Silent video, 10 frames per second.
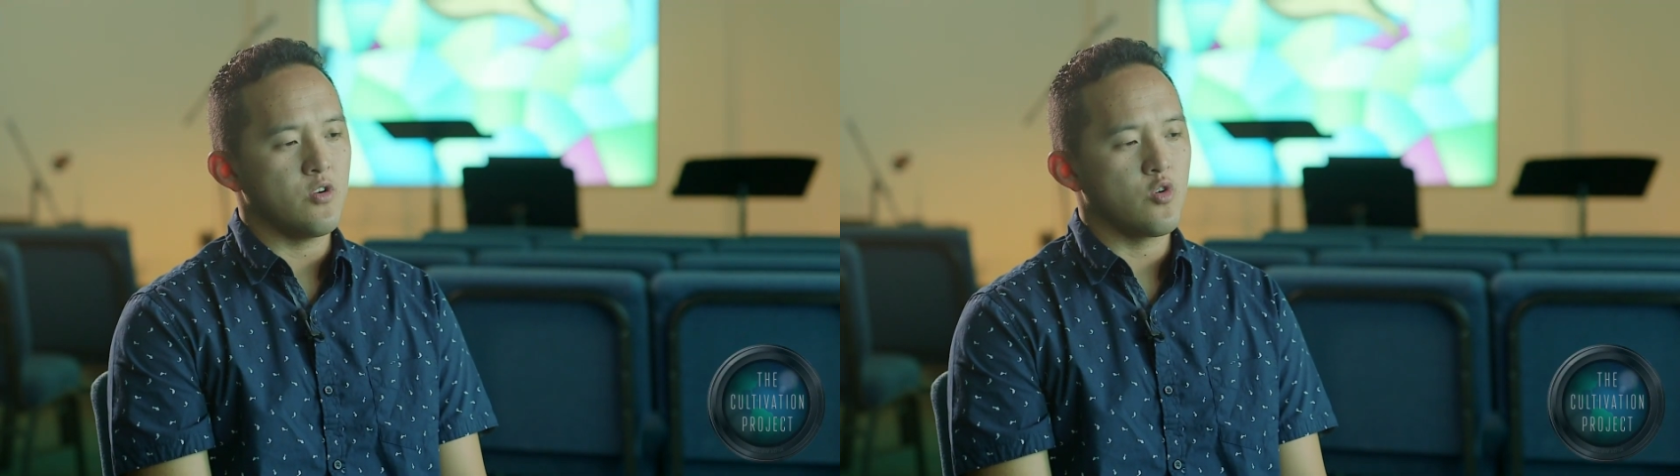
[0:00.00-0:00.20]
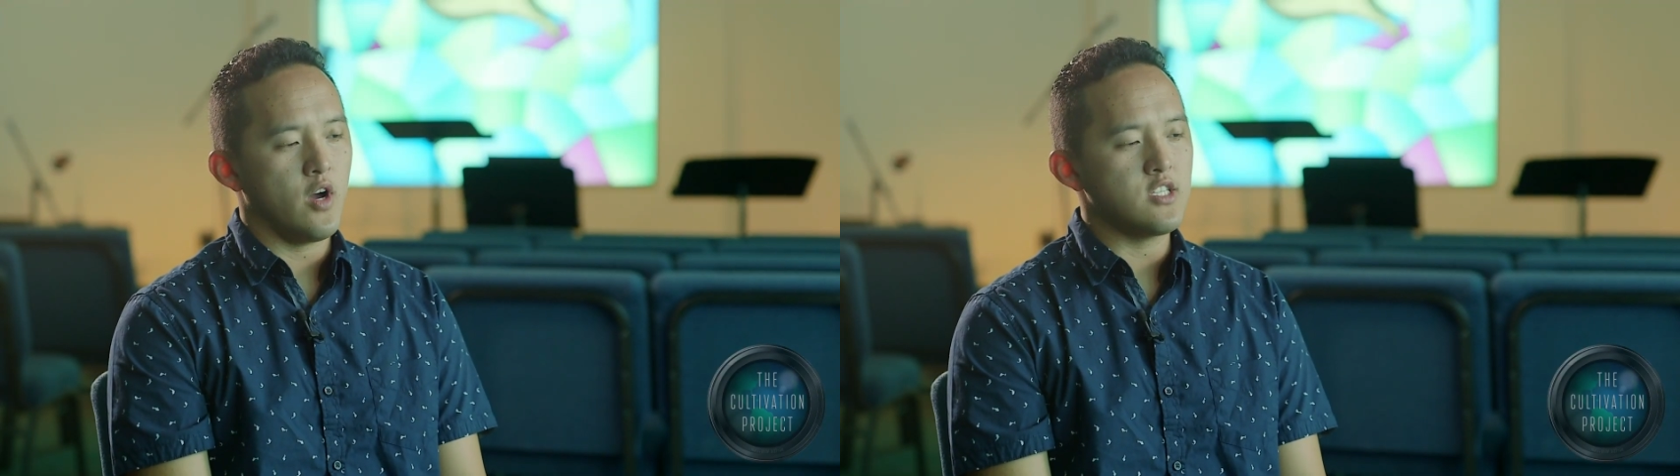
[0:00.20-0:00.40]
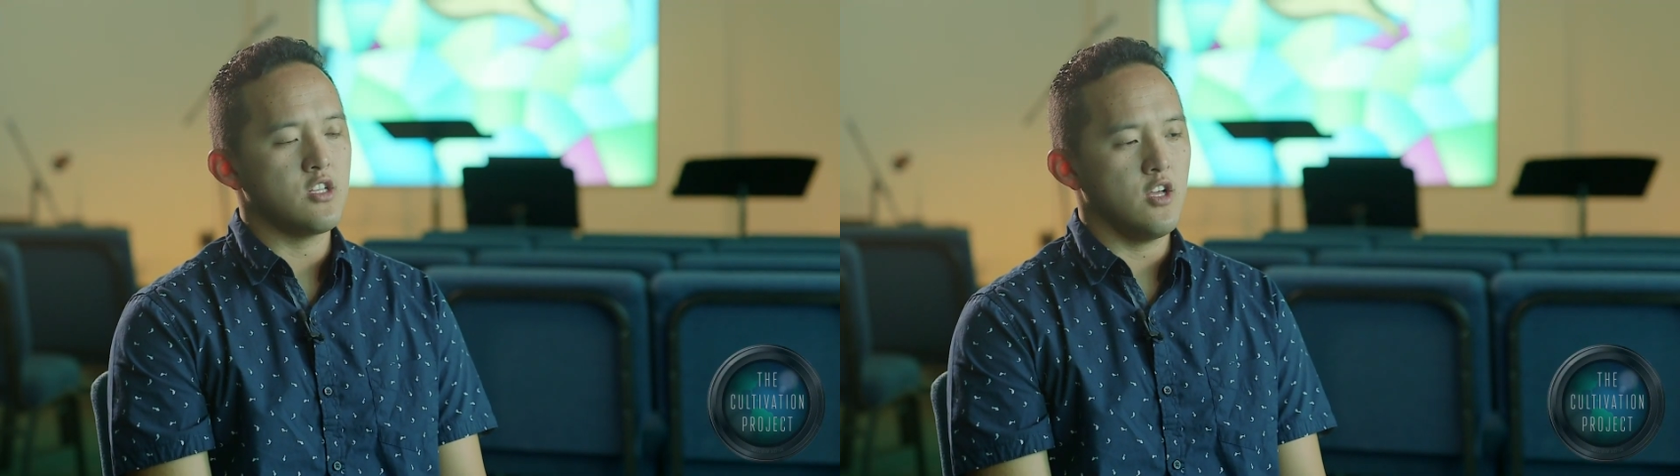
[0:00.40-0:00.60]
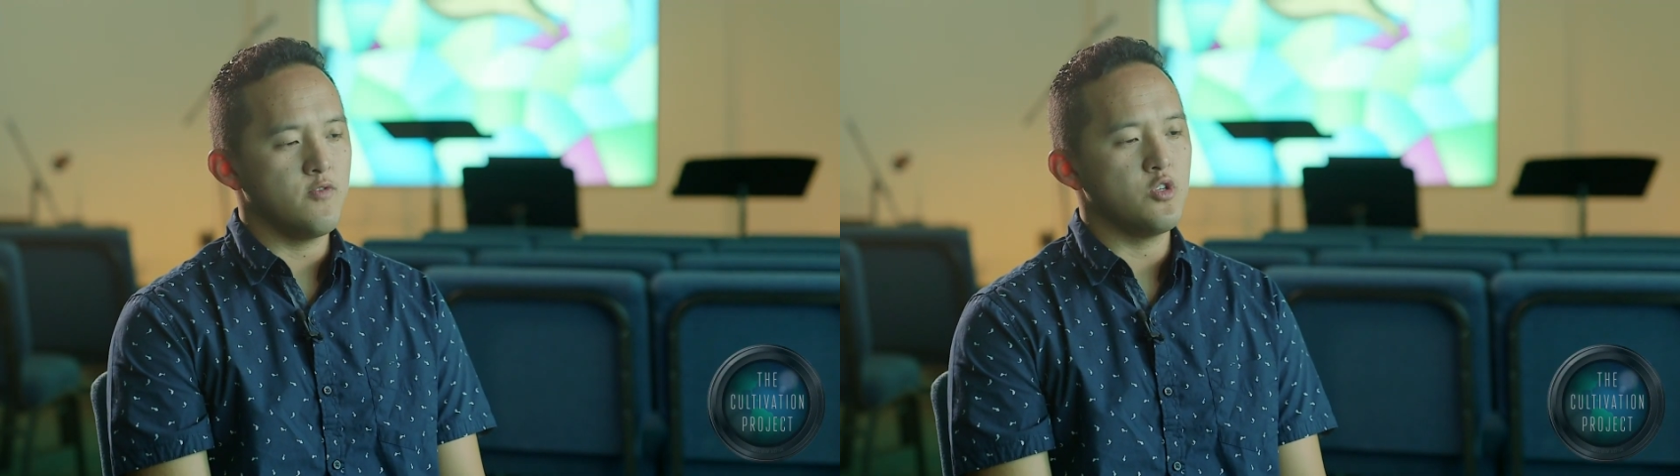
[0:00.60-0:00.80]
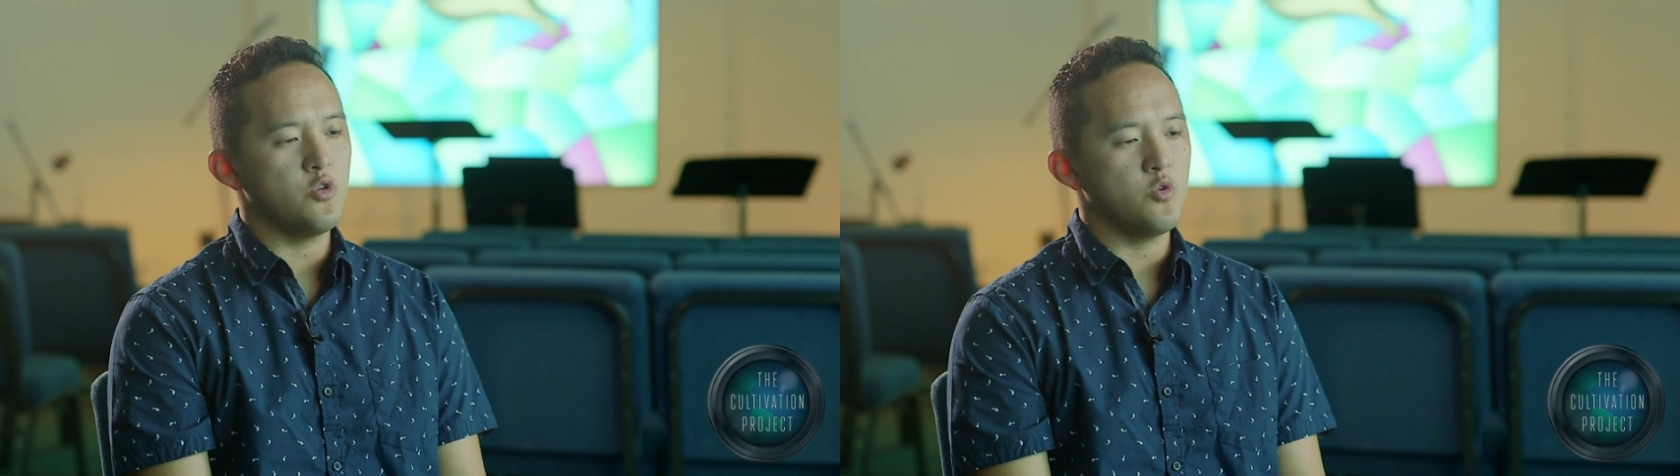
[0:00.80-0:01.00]
Christ
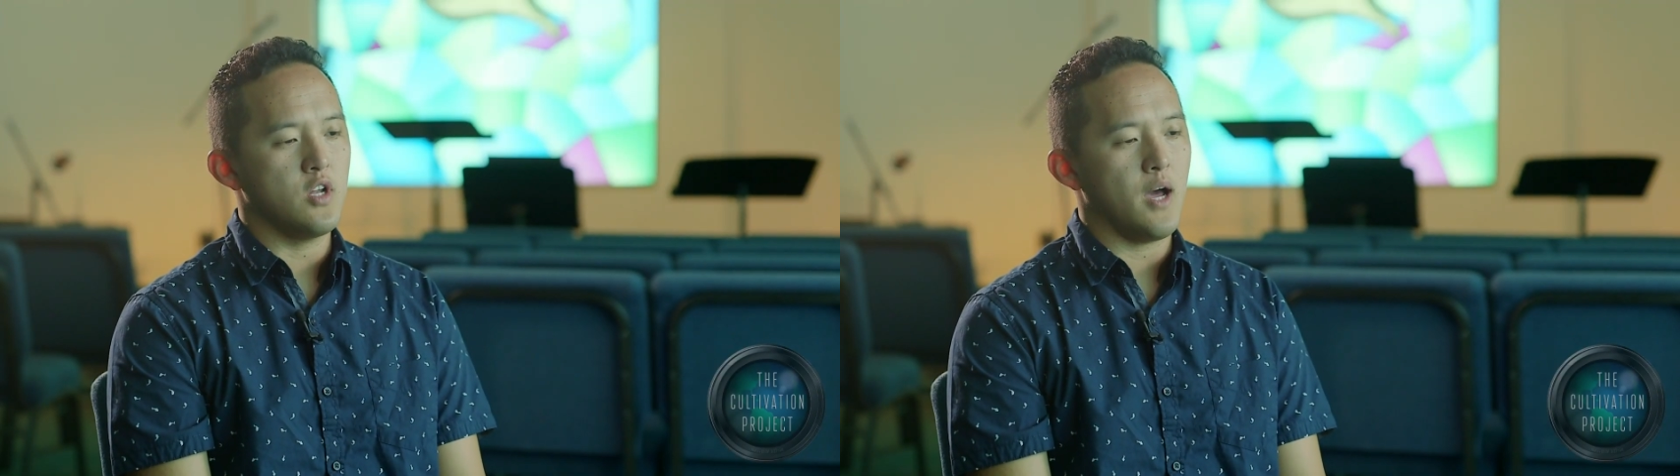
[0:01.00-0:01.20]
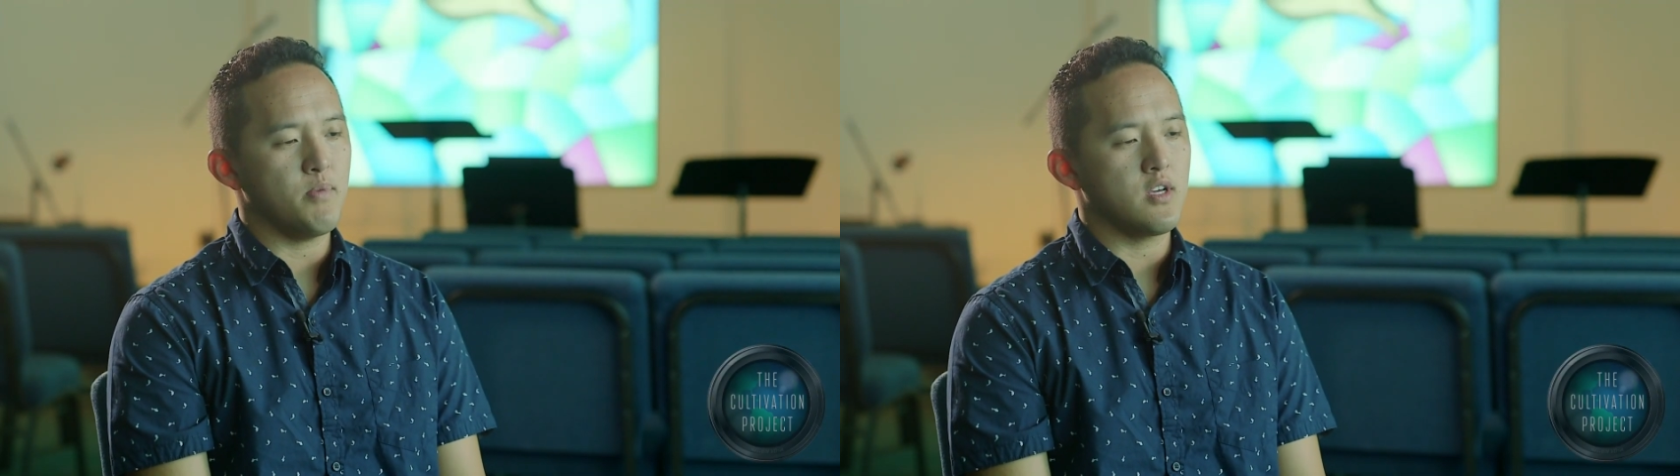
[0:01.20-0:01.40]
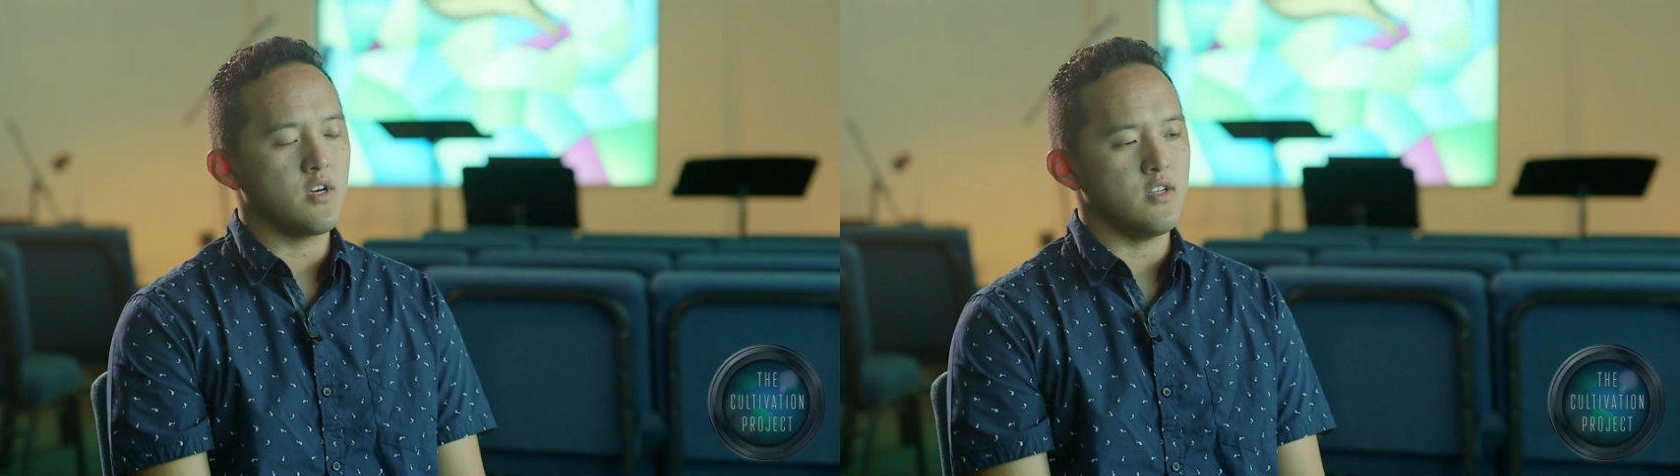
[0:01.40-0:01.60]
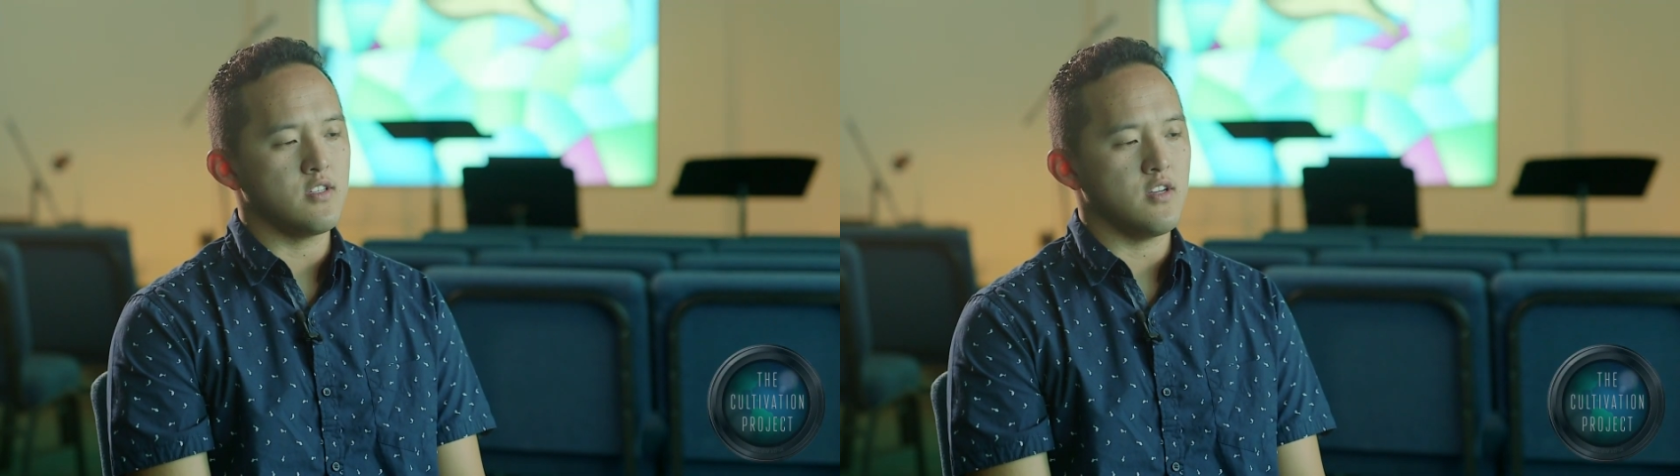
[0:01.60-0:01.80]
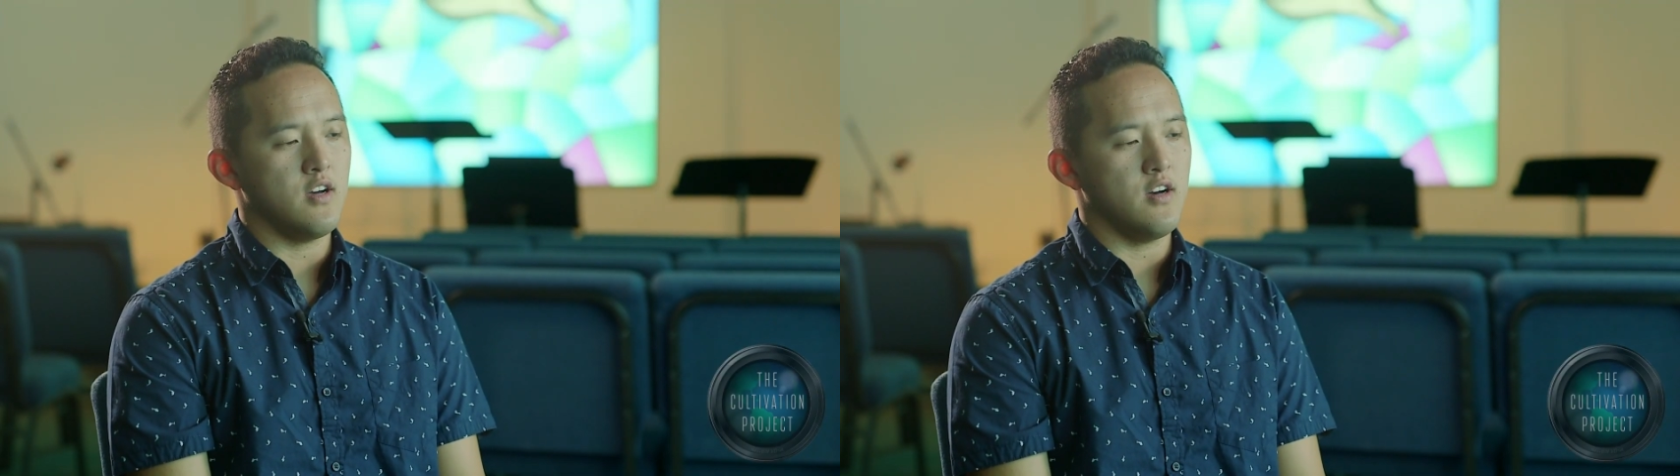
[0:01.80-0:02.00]
loves you not
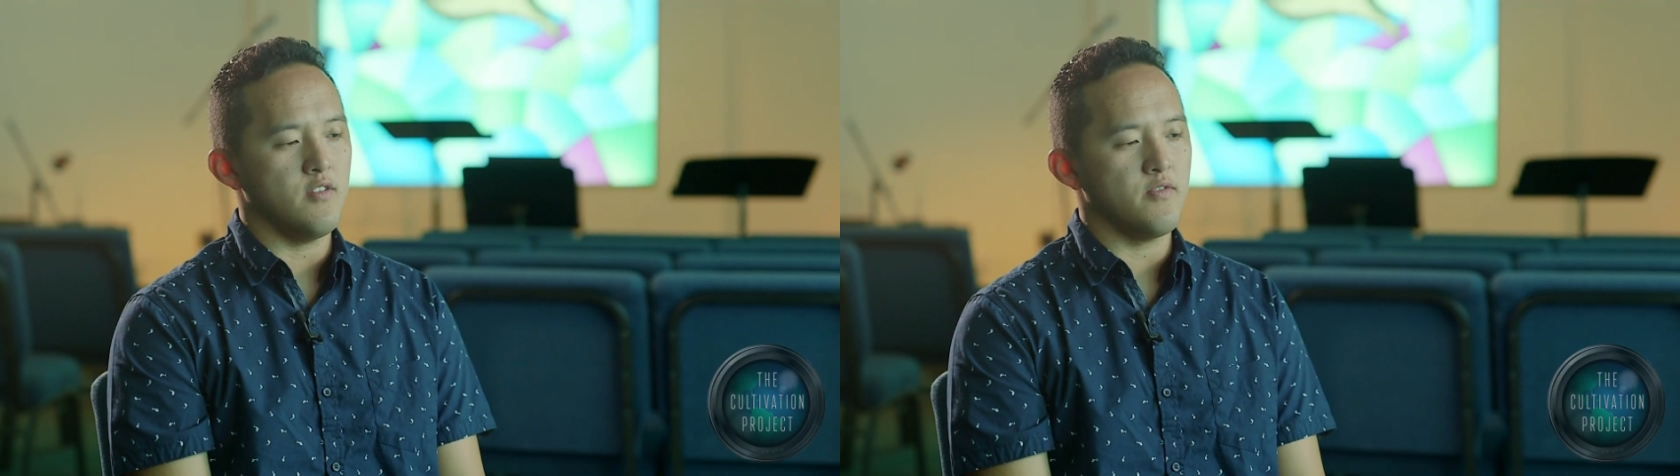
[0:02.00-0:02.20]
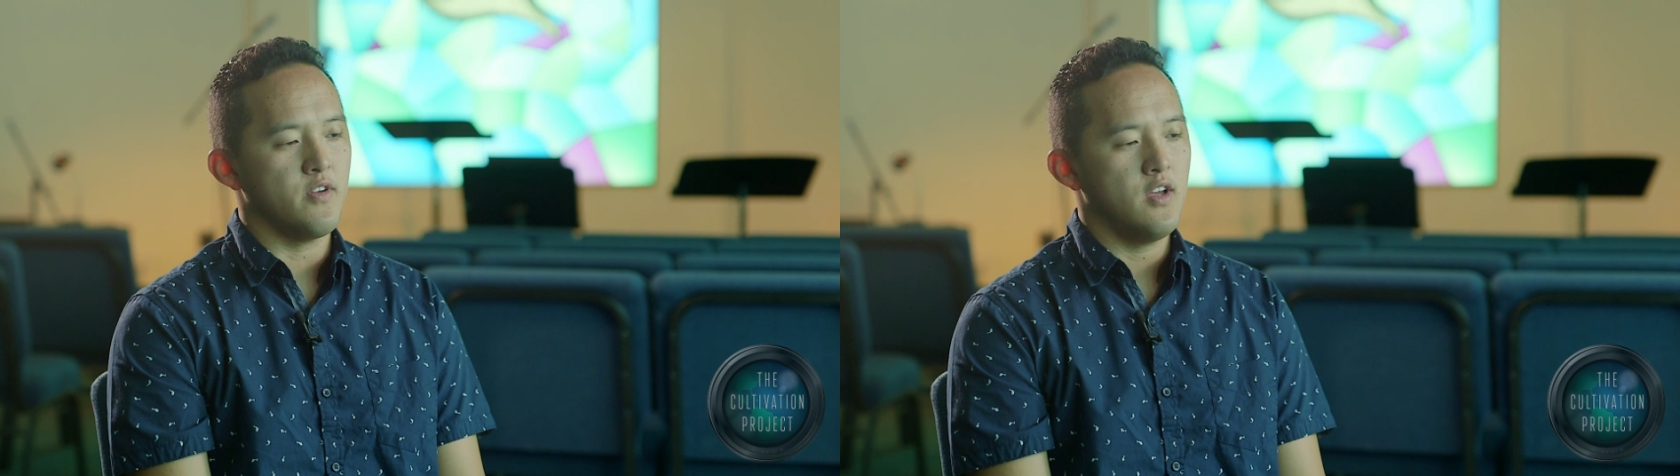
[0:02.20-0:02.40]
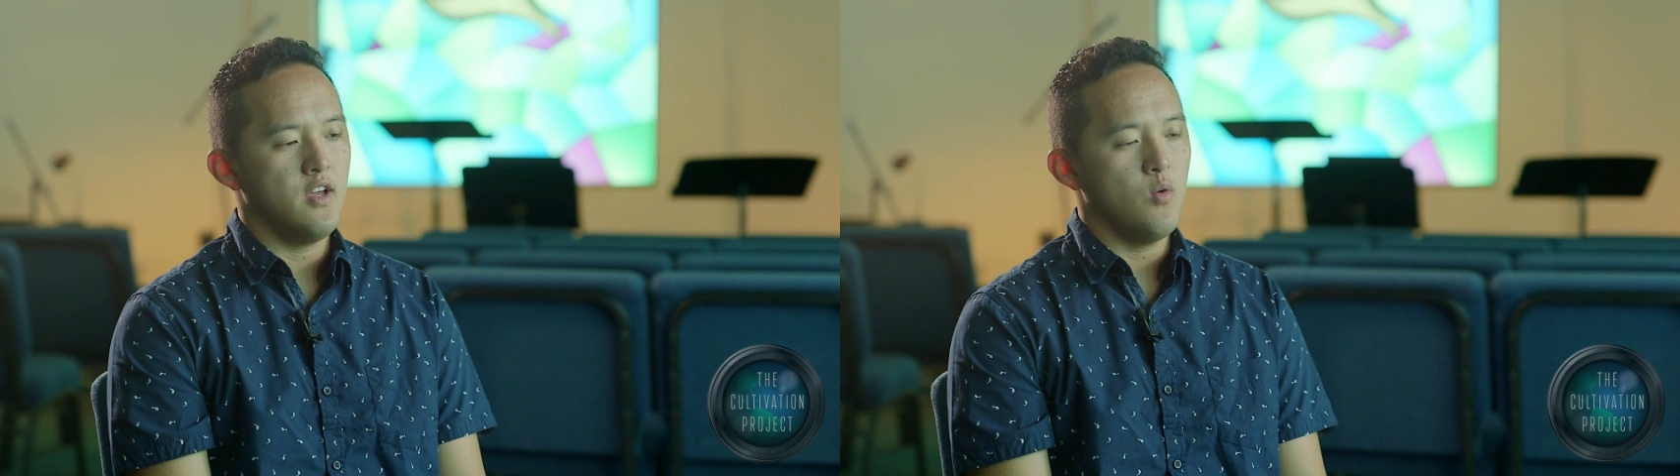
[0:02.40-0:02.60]
because of